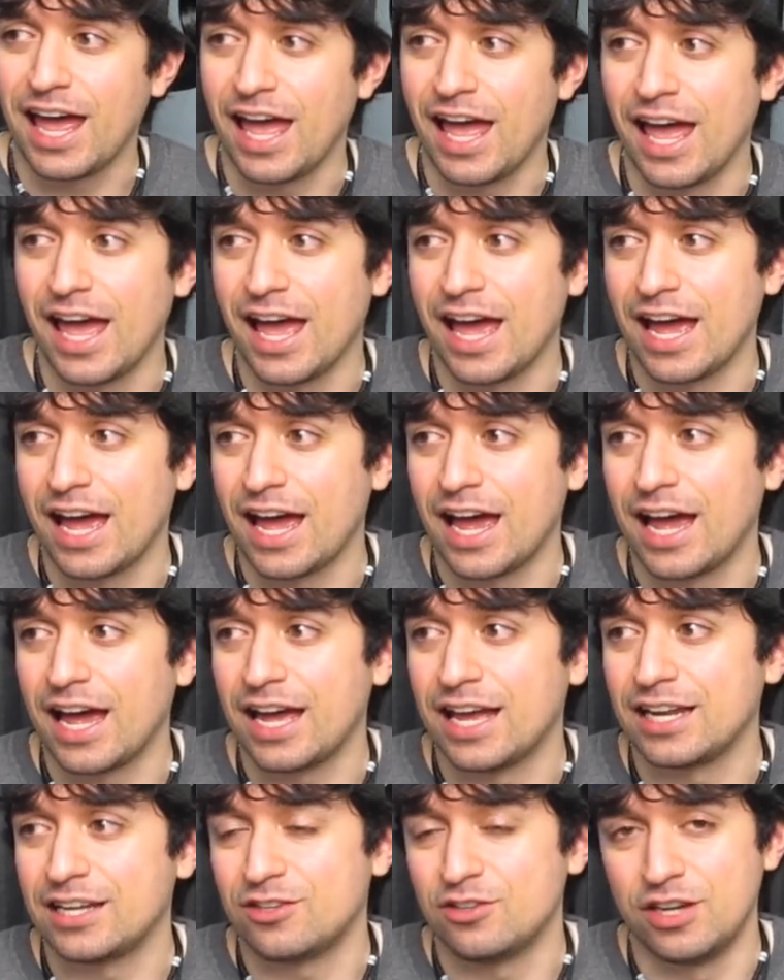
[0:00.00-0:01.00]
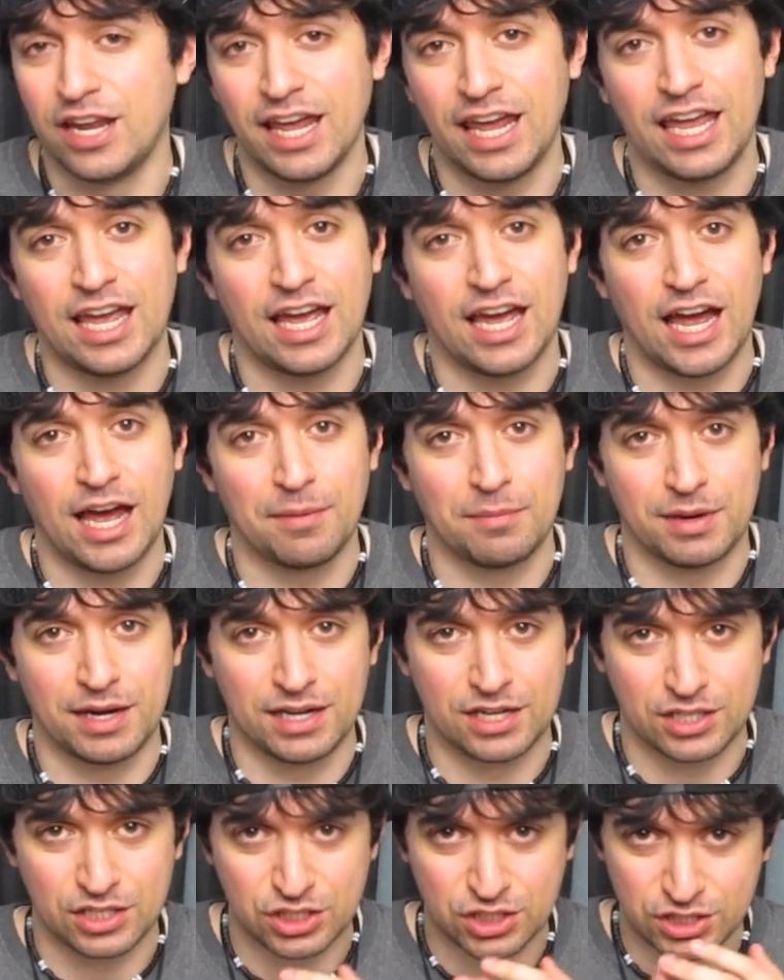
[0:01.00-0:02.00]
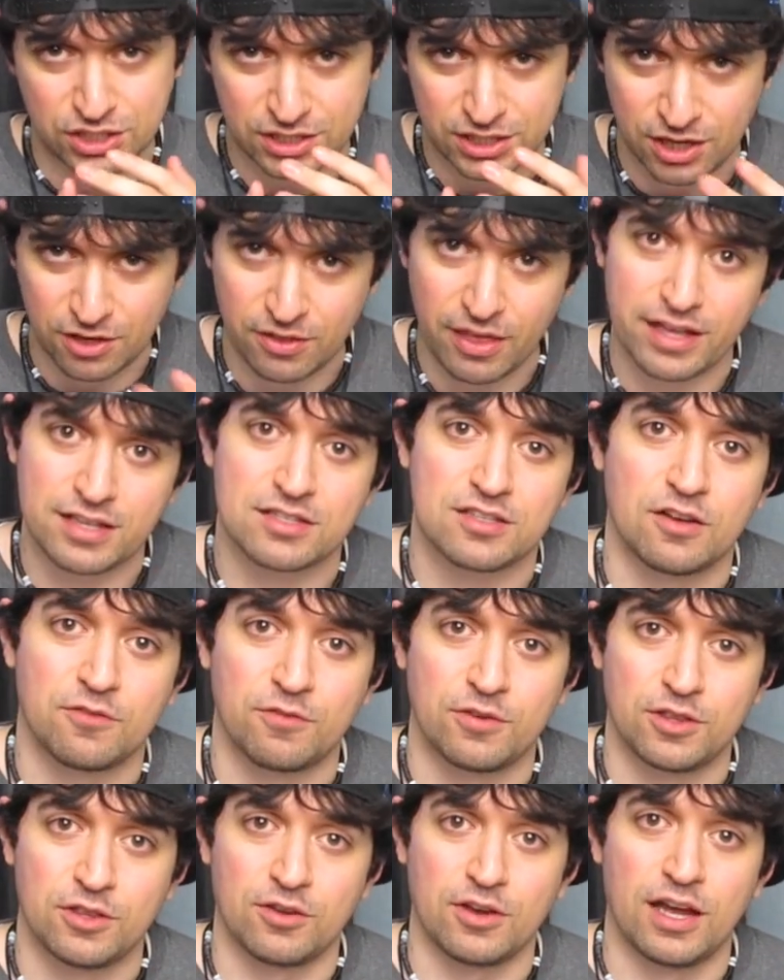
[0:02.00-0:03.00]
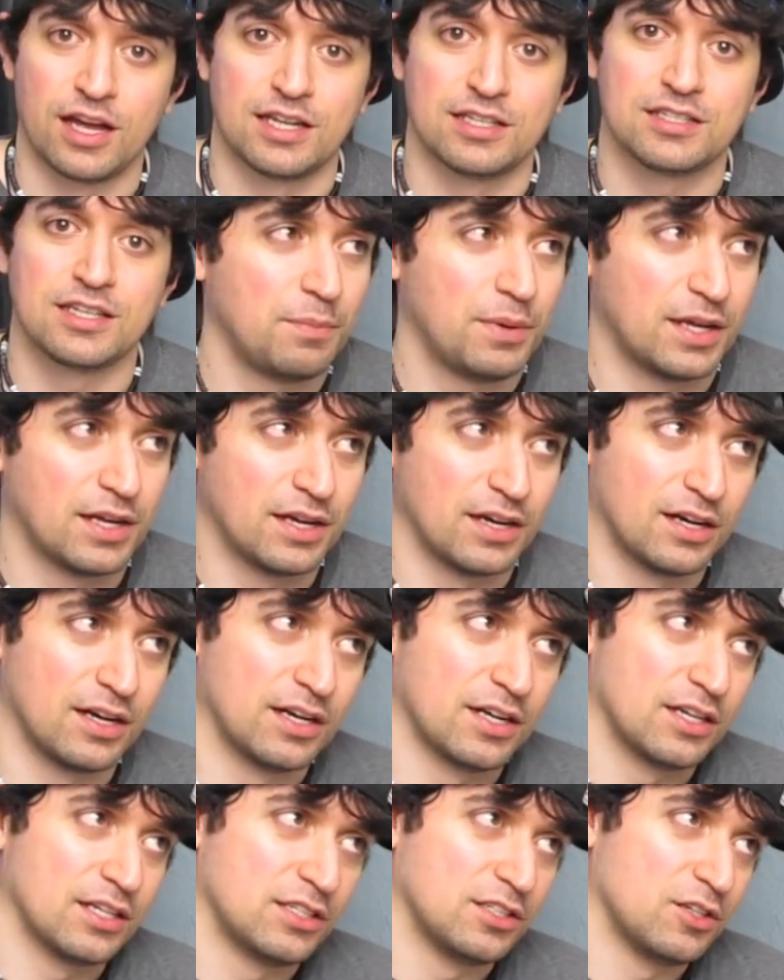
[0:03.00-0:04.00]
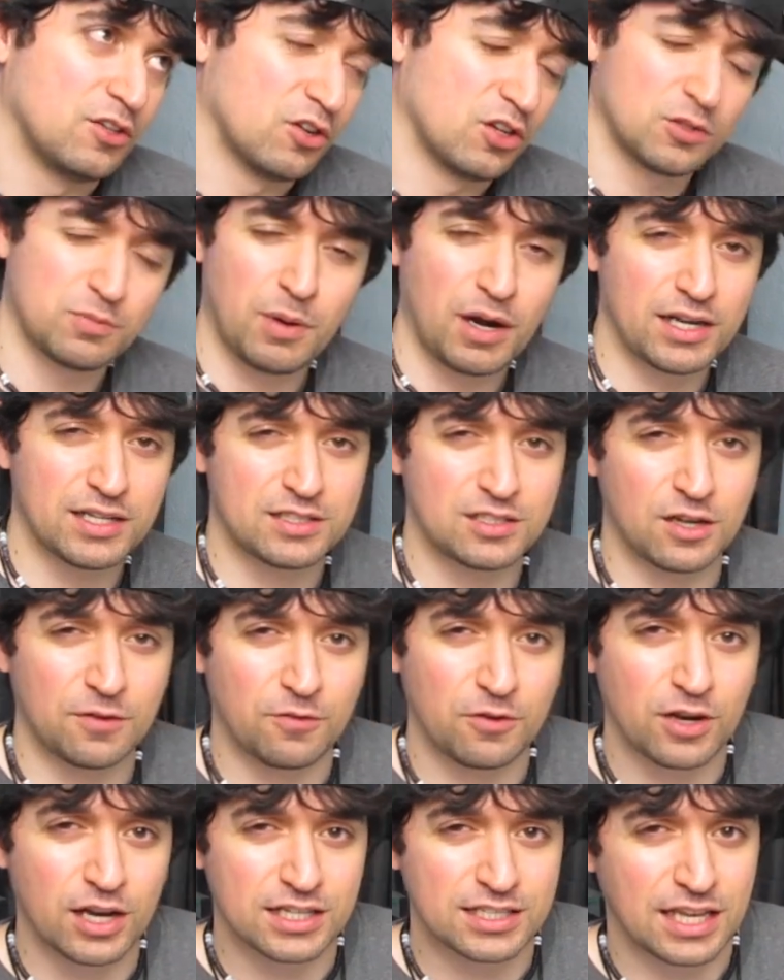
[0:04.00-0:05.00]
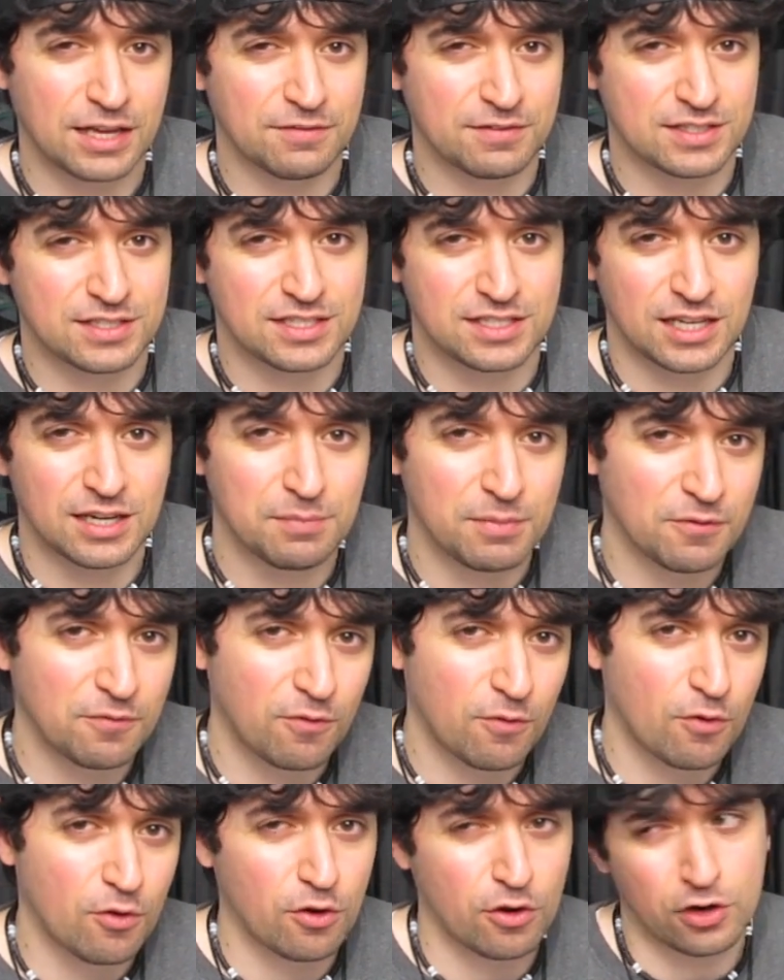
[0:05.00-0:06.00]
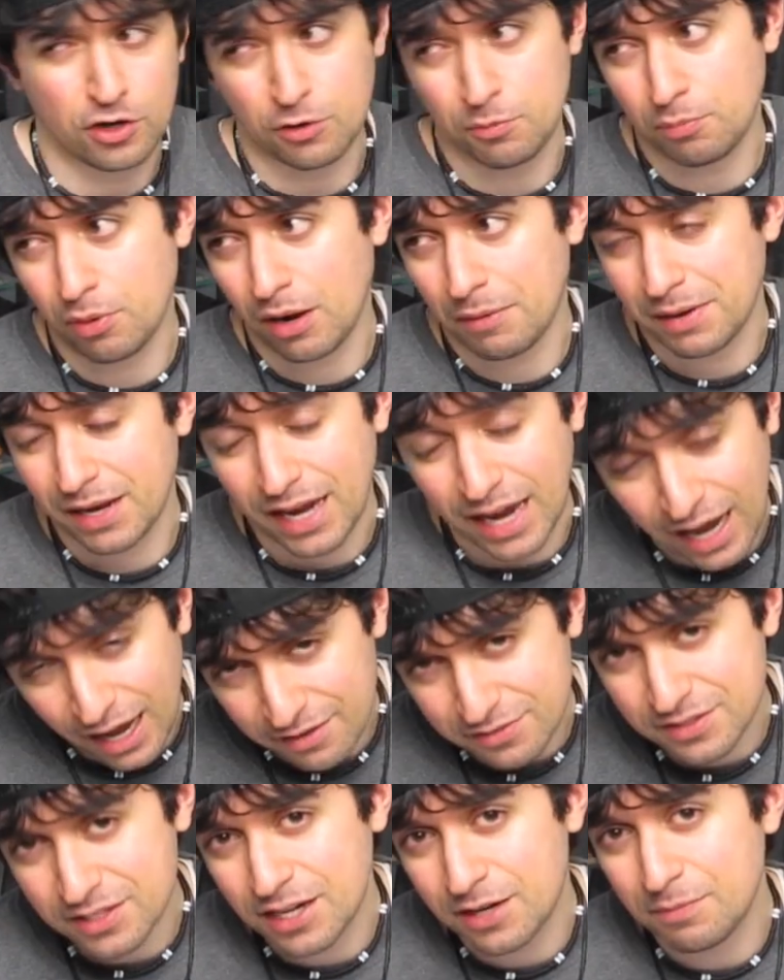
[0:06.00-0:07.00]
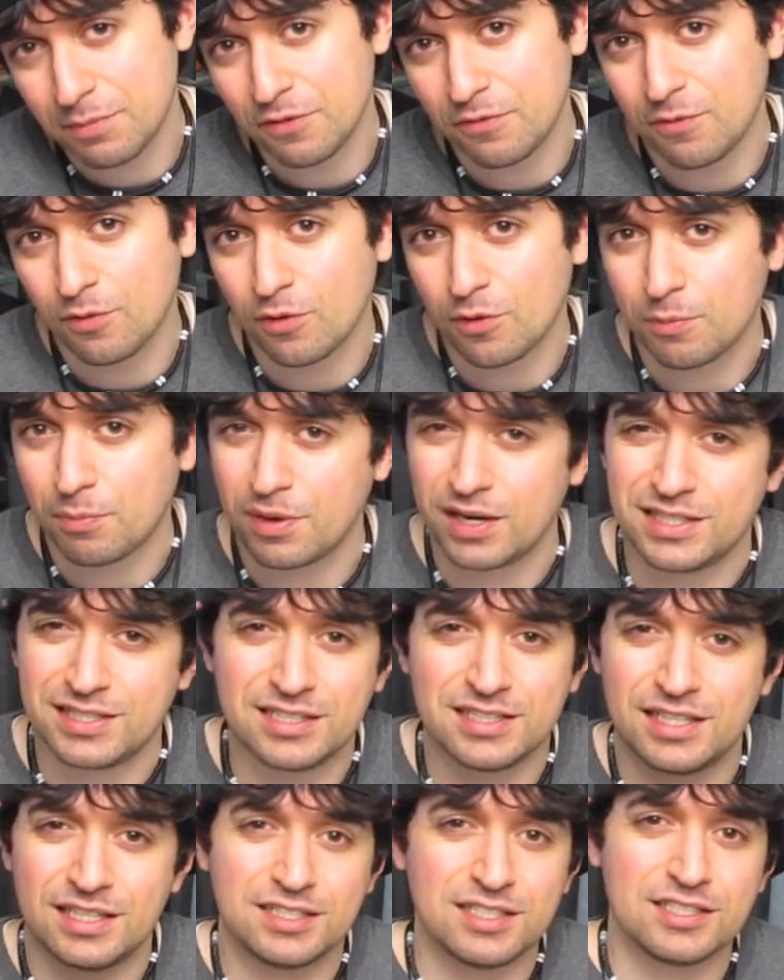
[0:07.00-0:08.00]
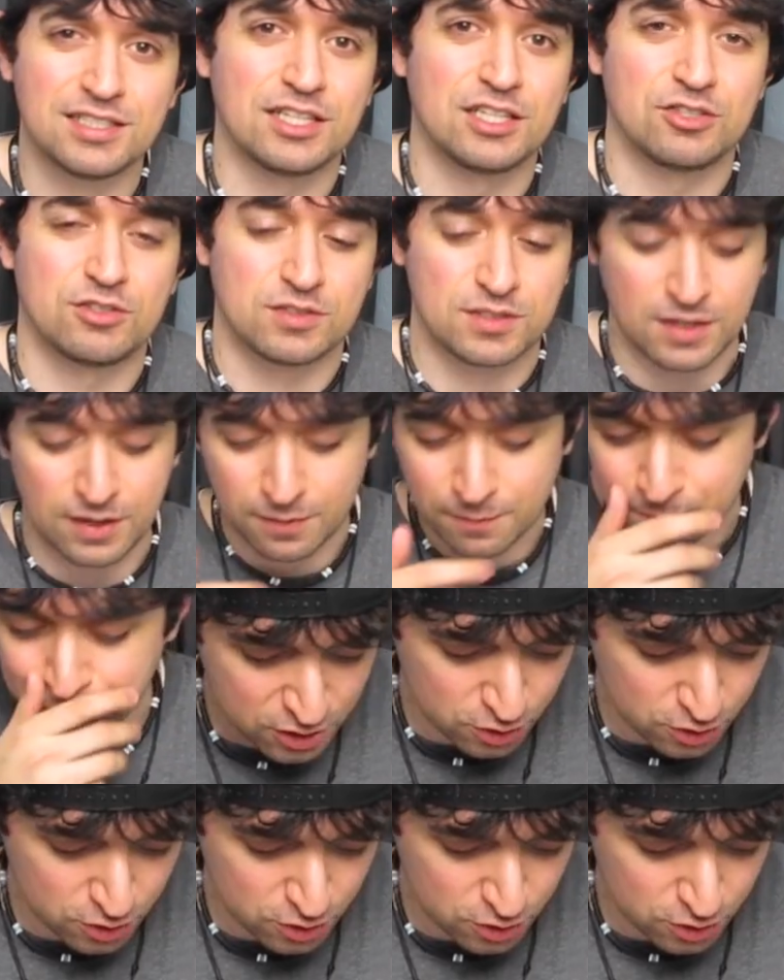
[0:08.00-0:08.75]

And today I'm gonna share that stuff with you guys because, you know, it's probably stuff you guys haven't seen before. You probably have seen it before, but it's just interesting.